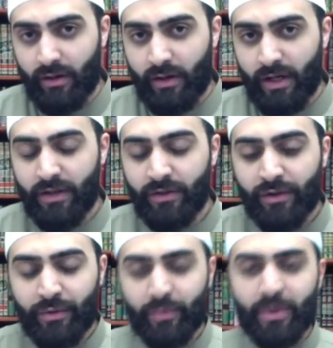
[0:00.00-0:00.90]
In the
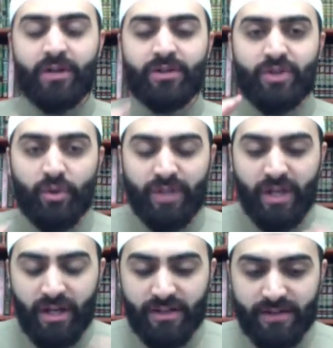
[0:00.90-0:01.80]
3 or so
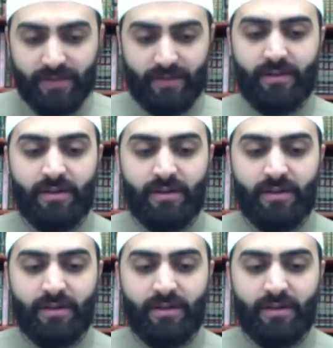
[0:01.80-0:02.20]
days